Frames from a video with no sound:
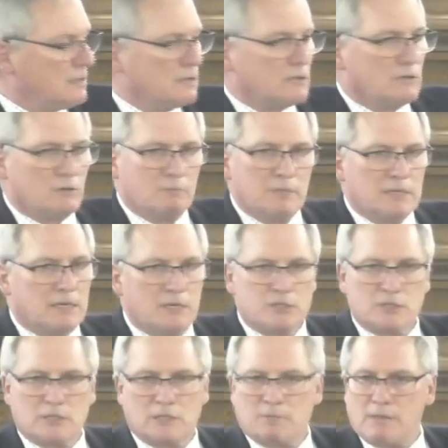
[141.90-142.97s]
Don't be
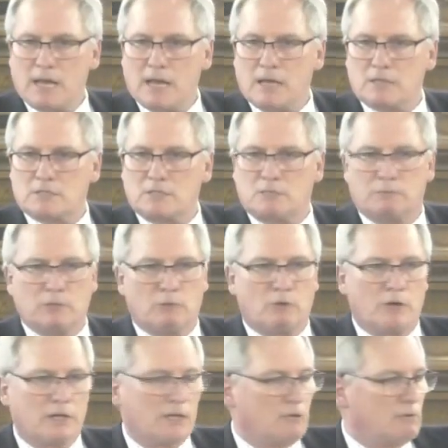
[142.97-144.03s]
touching the mask. Don't be
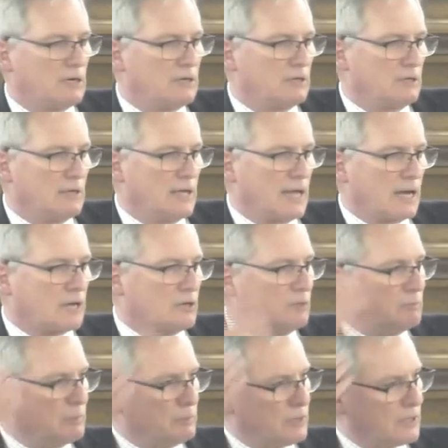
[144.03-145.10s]
wearing it around your neck.
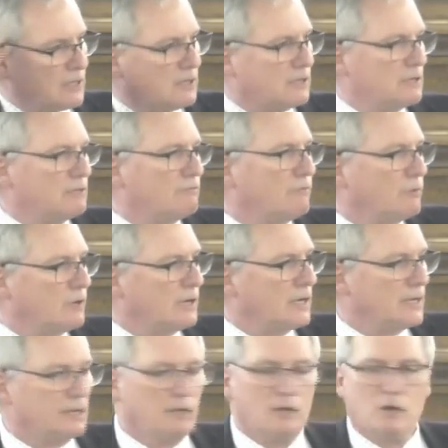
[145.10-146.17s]
Don't be putting it on your
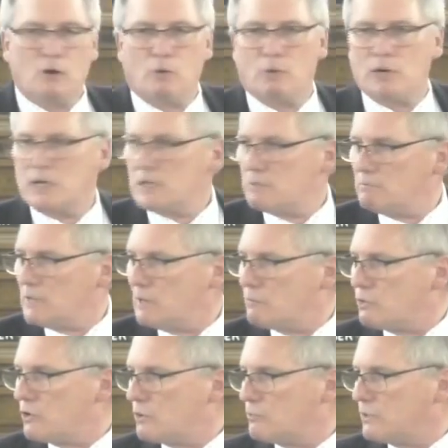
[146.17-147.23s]
forehead. Wear them
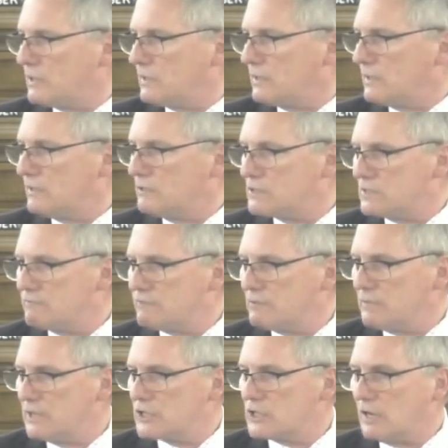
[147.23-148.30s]
appropriately. And there's
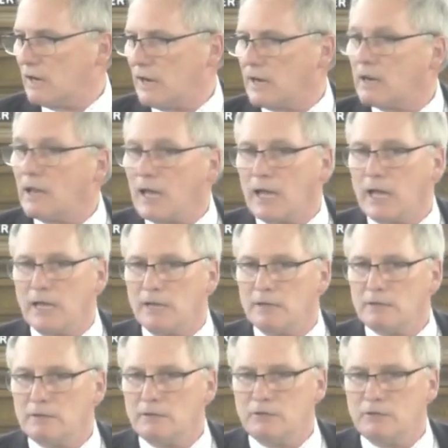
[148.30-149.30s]
information online.